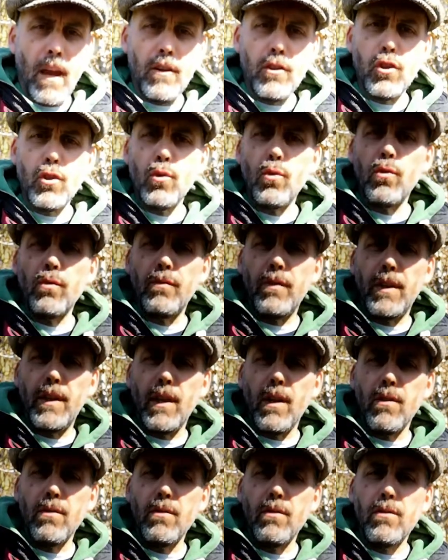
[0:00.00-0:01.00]
short
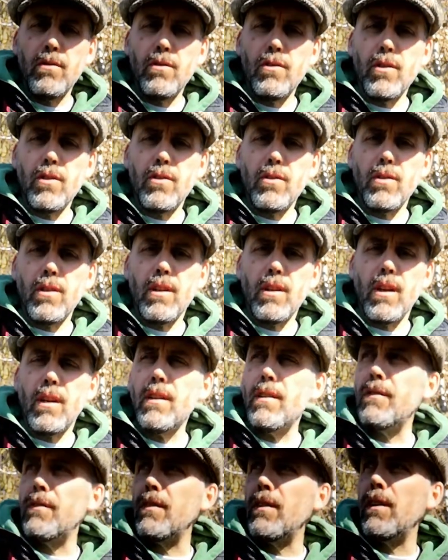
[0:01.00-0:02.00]
video just to kind
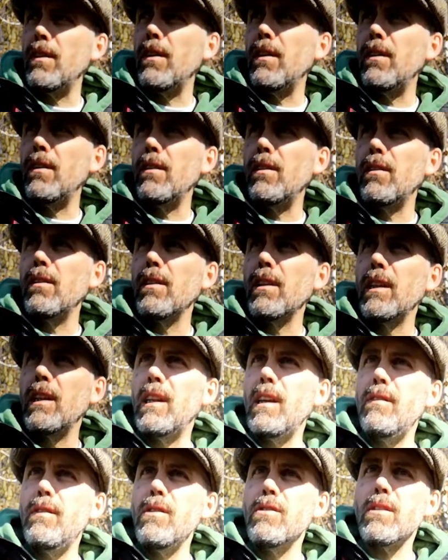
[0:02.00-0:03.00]
of
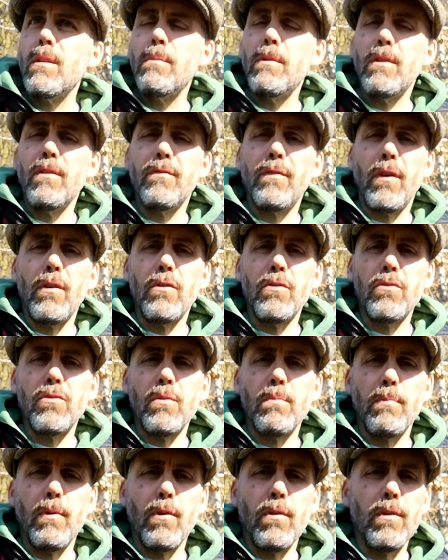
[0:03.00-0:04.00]
give you something to focus
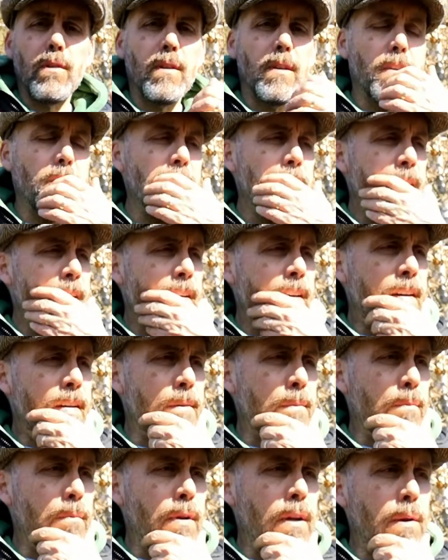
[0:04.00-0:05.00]
upon.
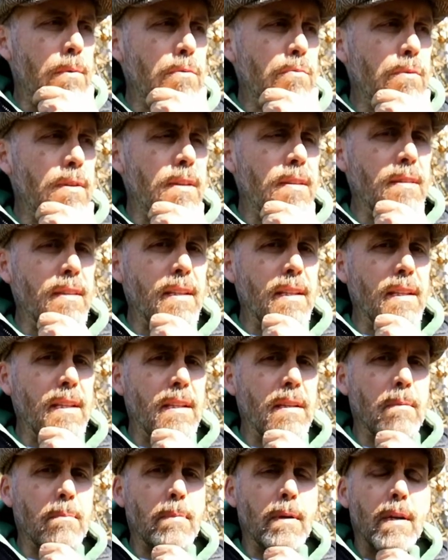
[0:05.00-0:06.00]
What I was really
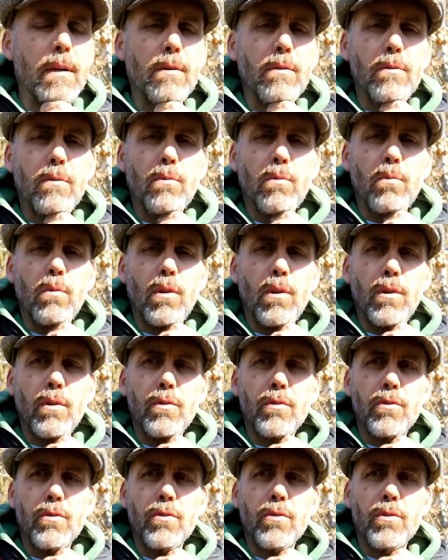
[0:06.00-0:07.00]
thinking about
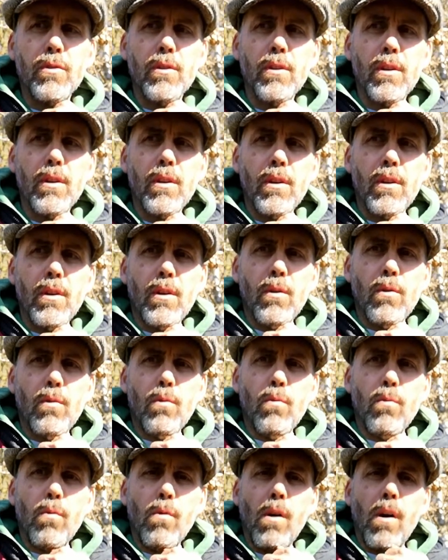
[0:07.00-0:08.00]
was
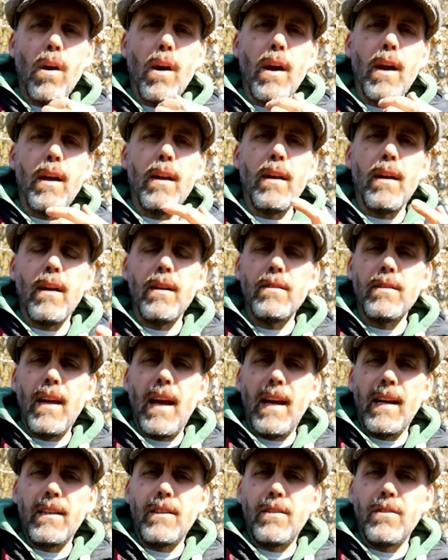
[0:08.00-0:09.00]
why, as
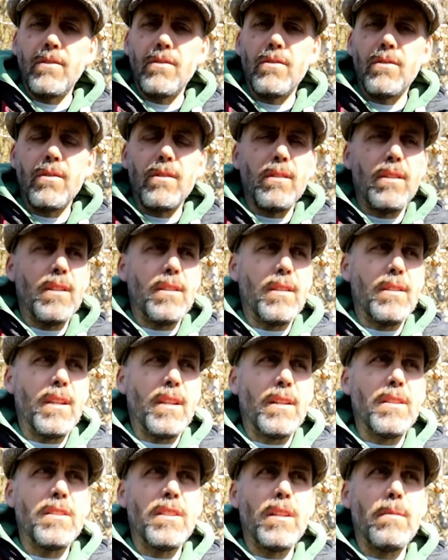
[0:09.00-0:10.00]
actors, there's a
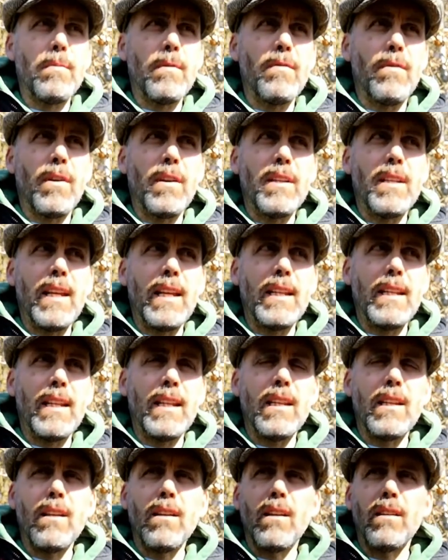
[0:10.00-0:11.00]
tendency to be very
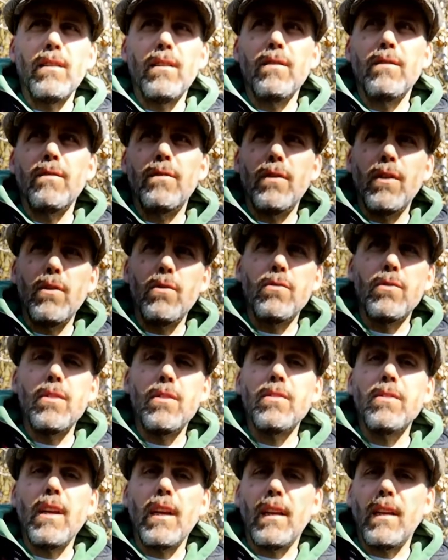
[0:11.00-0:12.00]
needy and confused and
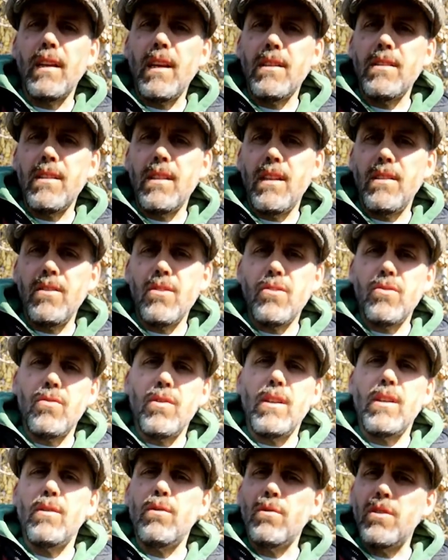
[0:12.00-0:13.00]
second guess the
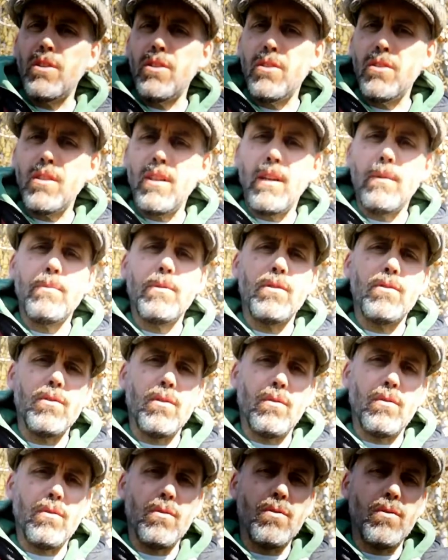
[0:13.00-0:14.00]
industry and audition tapes and
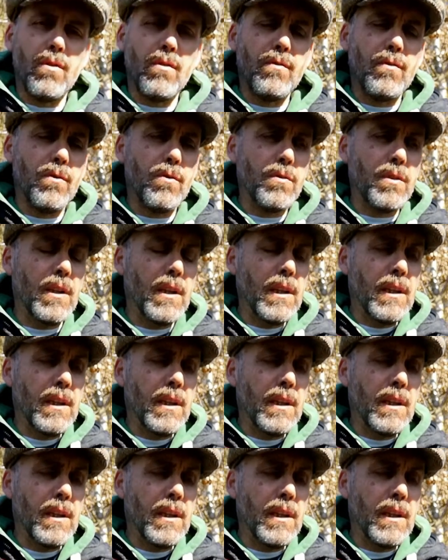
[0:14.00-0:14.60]
so on and so forth.